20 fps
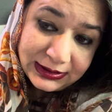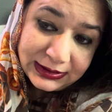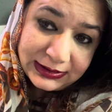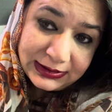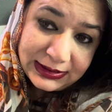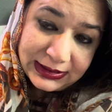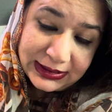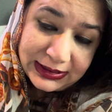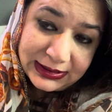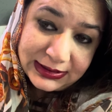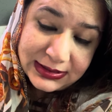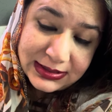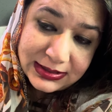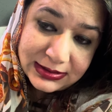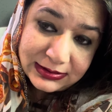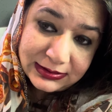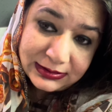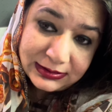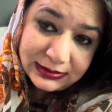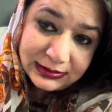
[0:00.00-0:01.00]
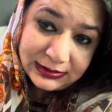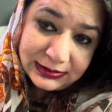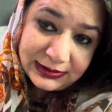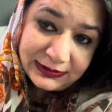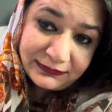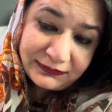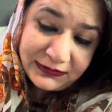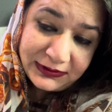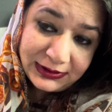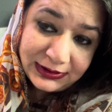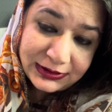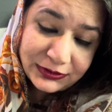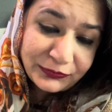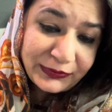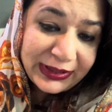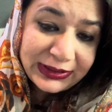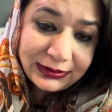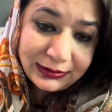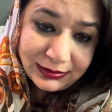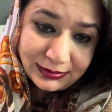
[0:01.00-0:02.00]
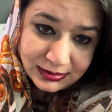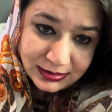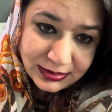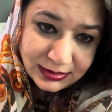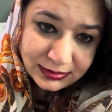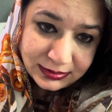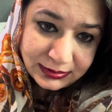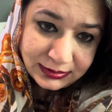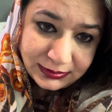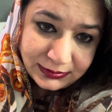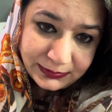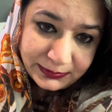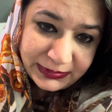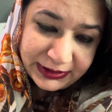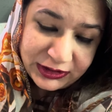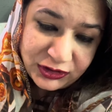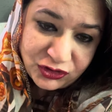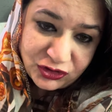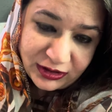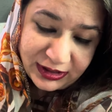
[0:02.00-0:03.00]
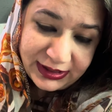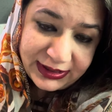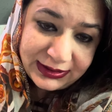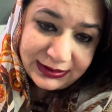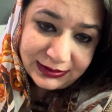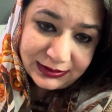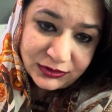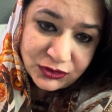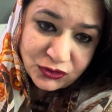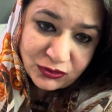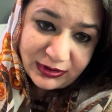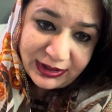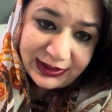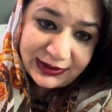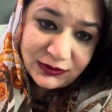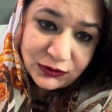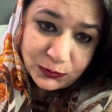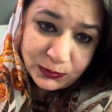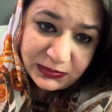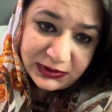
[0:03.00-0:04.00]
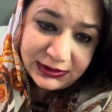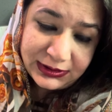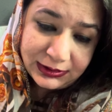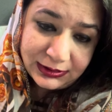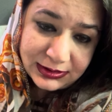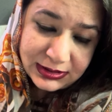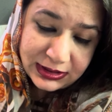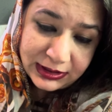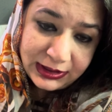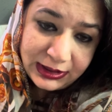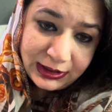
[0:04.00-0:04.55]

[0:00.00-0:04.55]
that they feel threatened by China trying to build